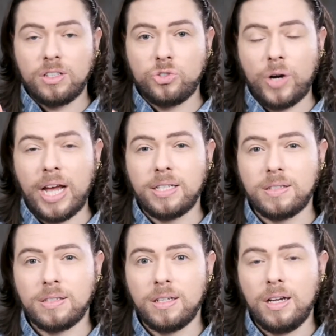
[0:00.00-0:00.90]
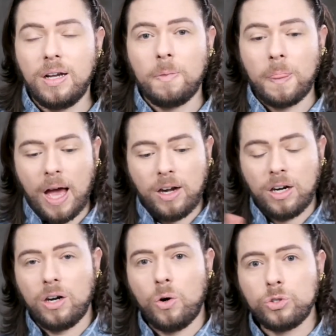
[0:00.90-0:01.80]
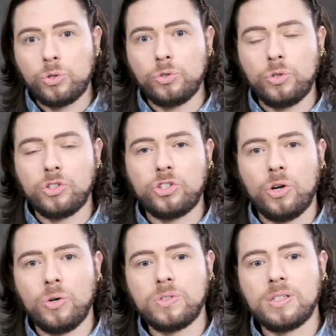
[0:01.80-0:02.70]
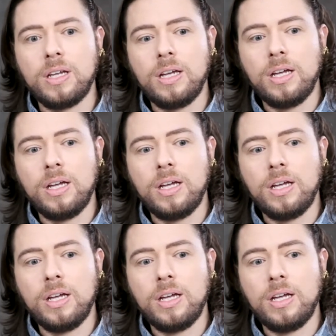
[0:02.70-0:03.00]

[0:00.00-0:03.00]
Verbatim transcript: dress on her haute couture shows,